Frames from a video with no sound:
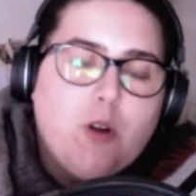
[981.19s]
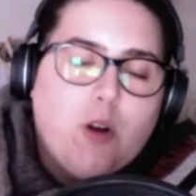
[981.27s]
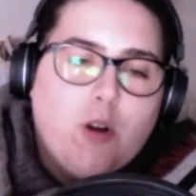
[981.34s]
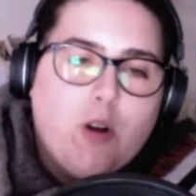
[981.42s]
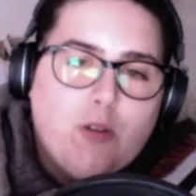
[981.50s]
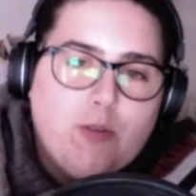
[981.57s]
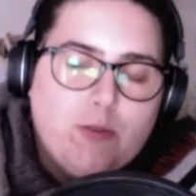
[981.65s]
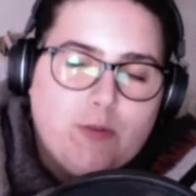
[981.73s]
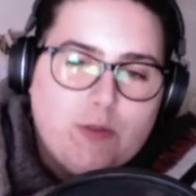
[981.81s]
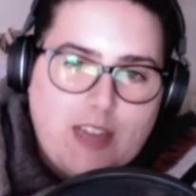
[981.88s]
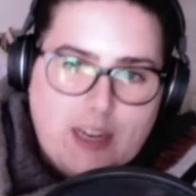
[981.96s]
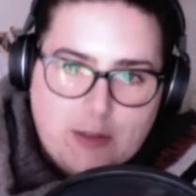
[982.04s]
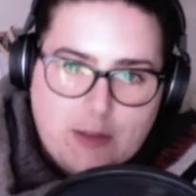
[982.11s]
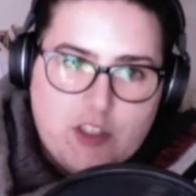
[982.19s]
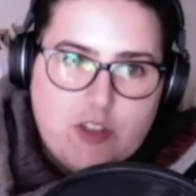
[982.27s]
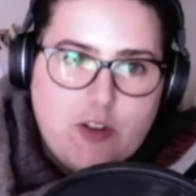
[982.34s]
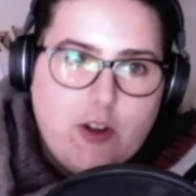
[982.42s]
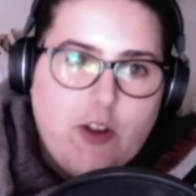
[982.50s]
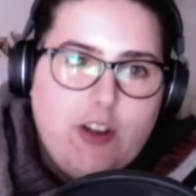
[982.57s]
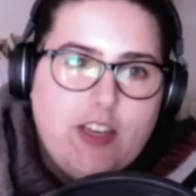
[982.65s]
of language
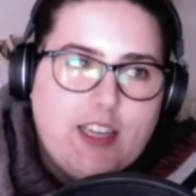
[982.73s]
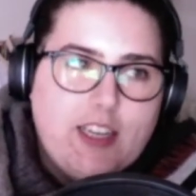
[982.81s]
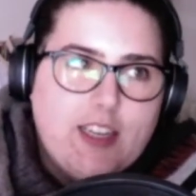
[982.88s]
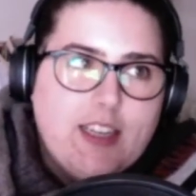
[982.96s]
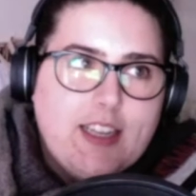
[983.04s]
learning